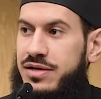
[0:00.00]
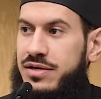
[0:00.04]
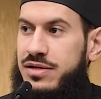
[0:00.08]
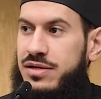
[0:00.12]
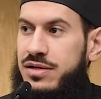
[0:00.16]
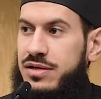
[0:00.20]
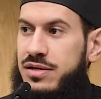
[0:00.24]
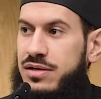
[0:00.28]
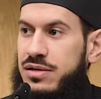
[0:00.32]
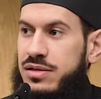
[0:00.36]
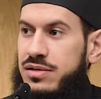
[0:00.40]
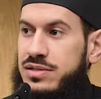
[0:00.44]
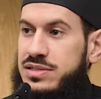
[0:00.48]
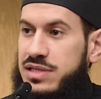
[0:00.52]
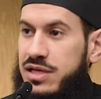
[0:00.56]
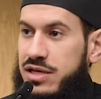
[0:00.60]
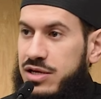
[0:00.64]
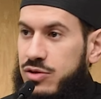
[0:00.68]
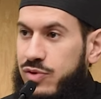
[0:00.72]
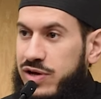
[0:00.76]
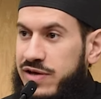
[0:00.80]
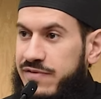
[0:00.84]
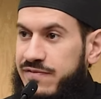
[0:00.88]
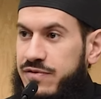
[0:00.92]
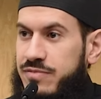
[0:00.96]
They stayed away
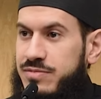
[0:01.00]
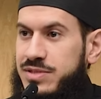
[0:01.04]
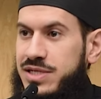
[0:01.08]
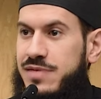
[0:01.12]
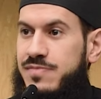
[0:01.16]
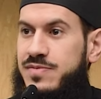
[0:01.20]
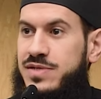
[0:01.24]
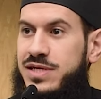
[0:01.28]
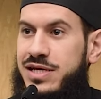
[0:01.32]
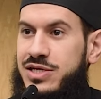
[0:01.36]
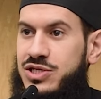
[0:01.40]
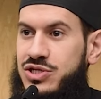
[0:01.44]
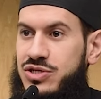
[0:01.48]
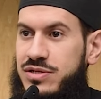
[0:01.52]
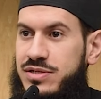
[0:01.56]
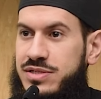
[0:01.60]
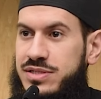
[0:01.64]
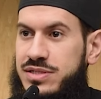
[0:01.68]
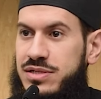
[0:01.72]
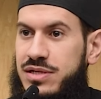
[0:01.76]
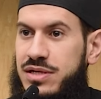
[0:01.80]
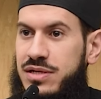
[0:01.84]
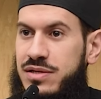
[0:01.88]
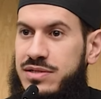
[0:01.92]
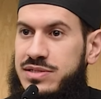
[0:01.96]
from temptations,
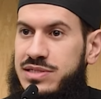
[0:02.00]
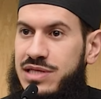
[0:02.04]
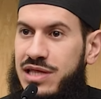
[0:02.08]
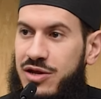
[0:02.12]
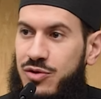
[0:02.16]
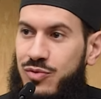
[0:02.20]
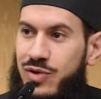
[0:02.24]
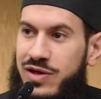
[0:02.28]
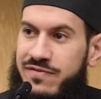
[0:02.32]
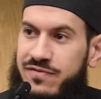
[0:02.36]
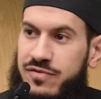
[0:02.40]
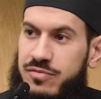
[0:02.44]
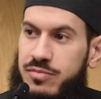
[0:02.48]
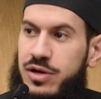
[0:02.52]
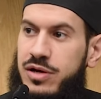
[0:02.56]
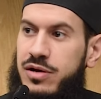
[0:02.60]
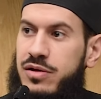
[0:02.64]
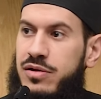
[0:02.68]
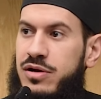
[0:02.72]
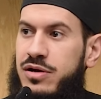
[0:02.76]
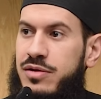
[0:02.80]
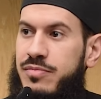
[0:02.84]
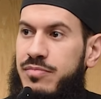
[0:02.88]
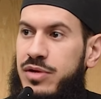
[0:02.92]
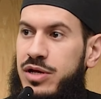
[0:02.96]
they stayed away from
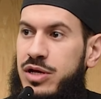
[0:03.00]
haram.